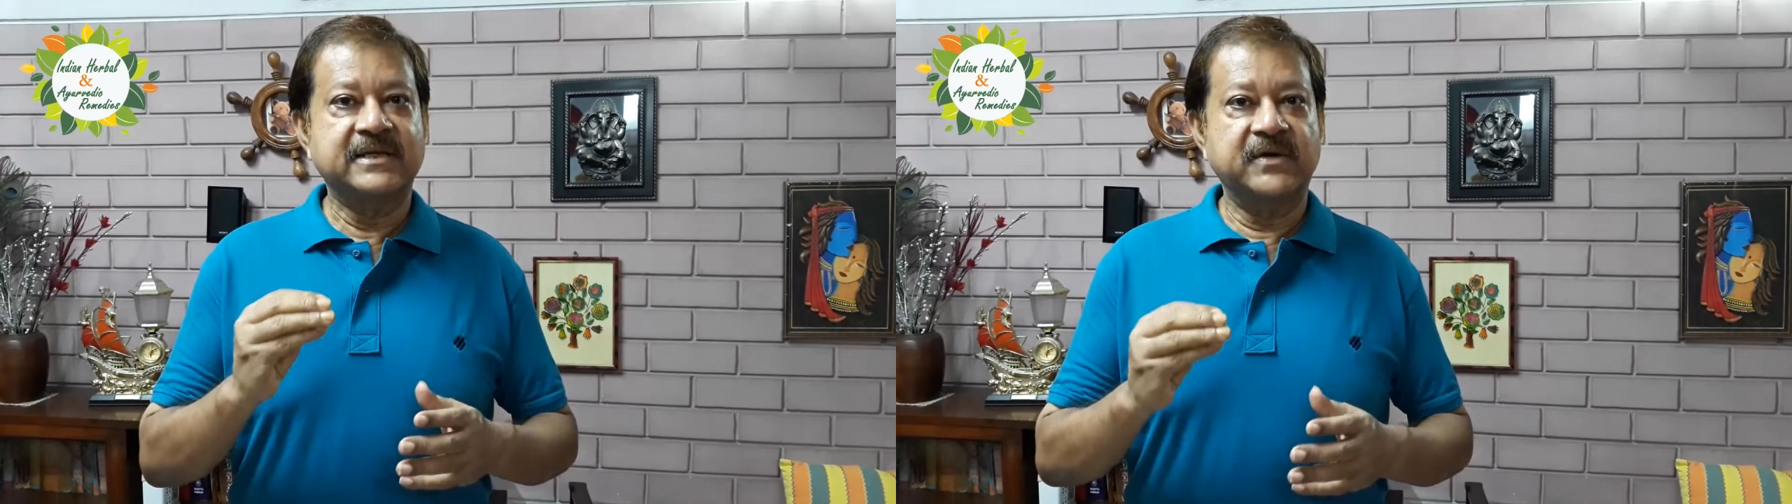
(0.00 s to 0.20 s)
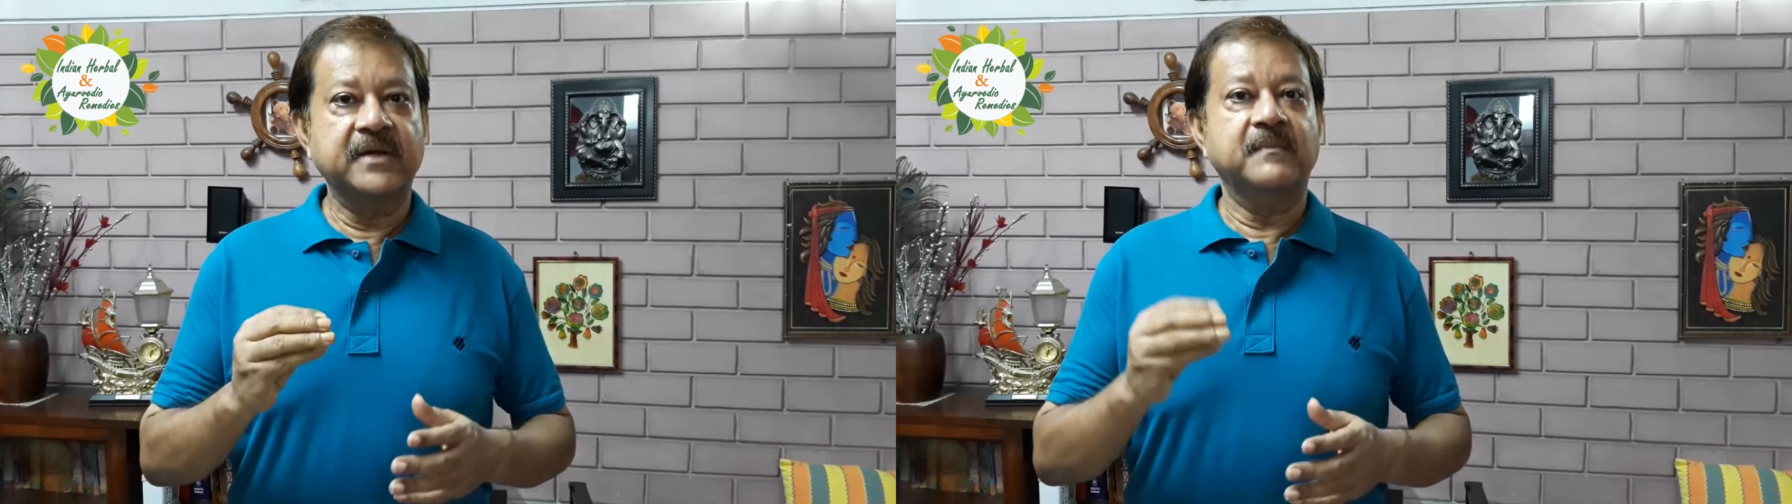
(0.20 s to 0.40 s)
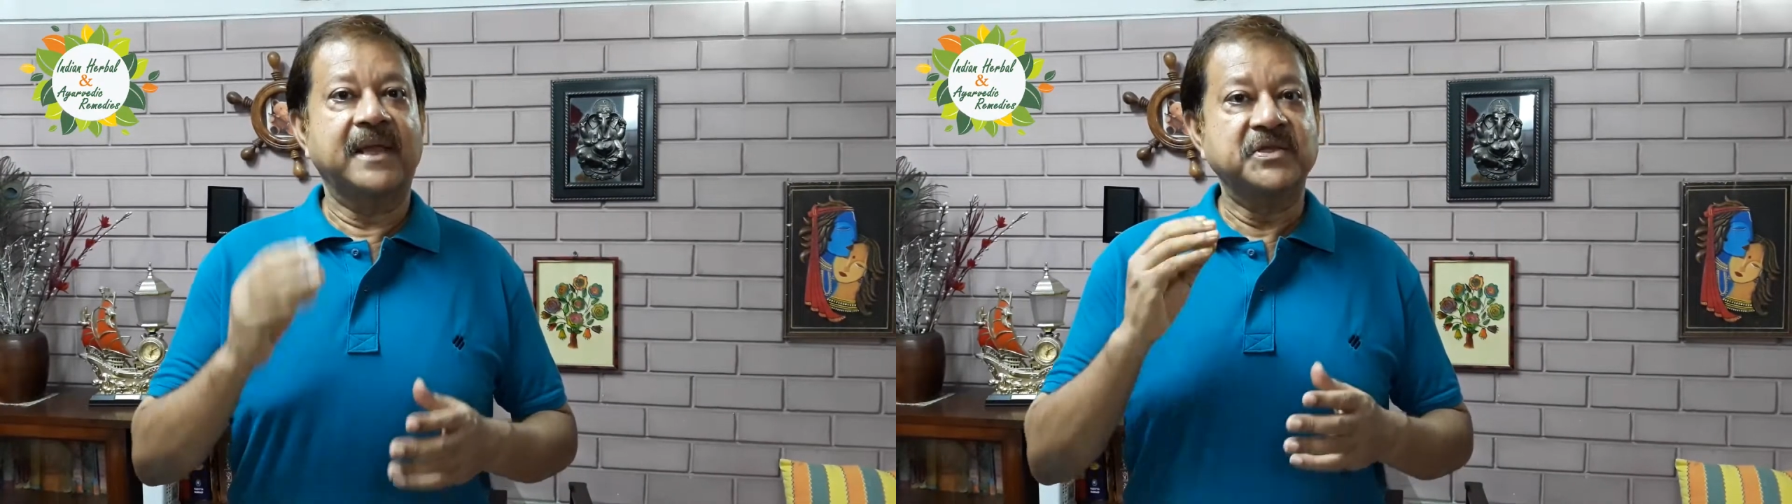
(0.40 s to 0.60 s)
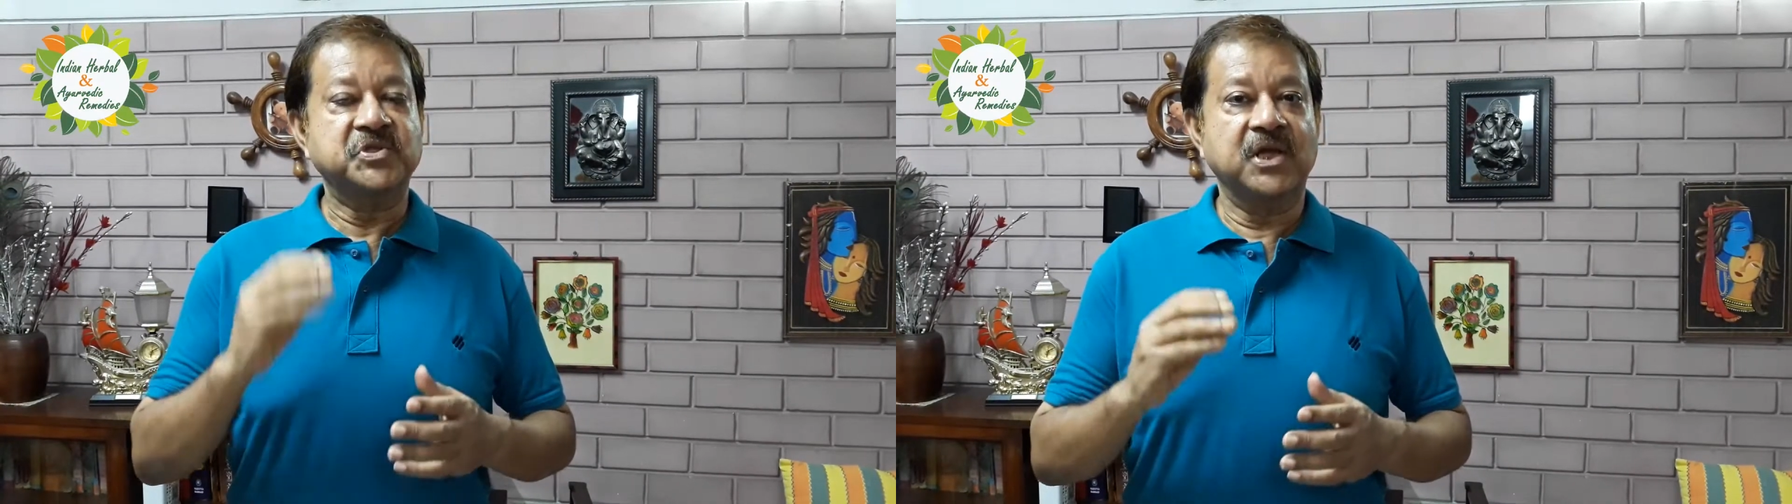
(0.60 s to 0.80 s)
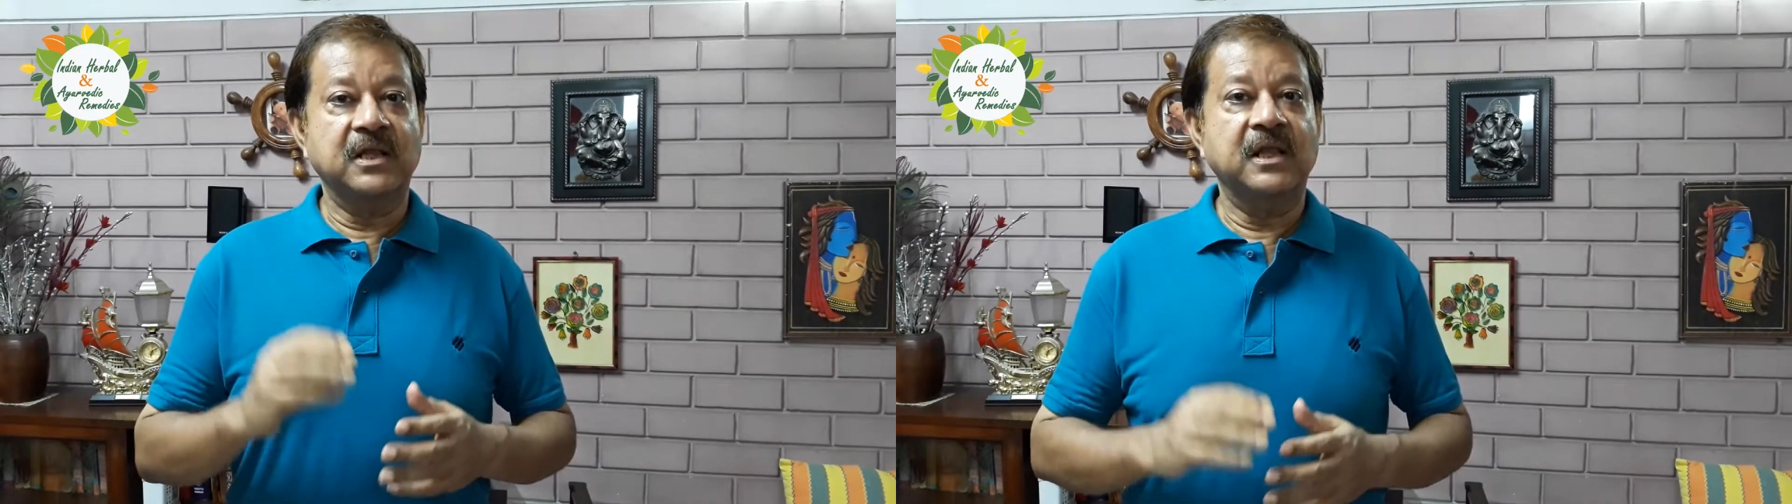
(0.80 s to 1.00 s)
cream and
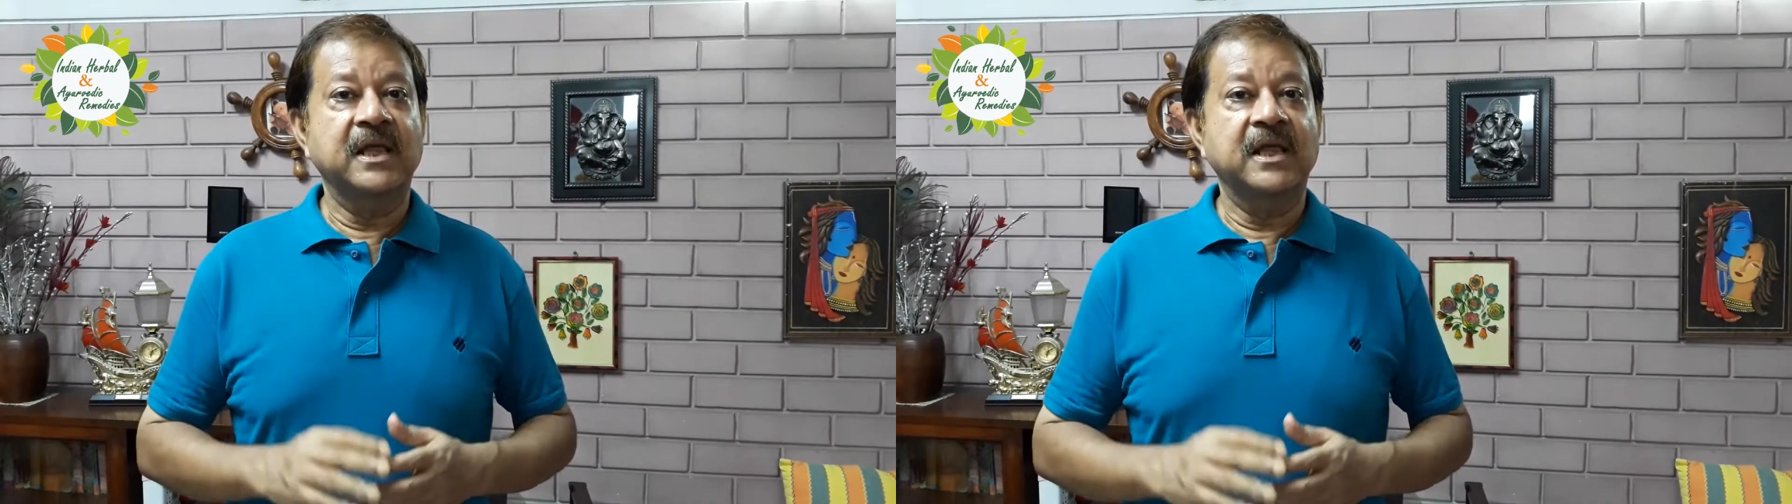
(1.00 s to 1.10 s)
gel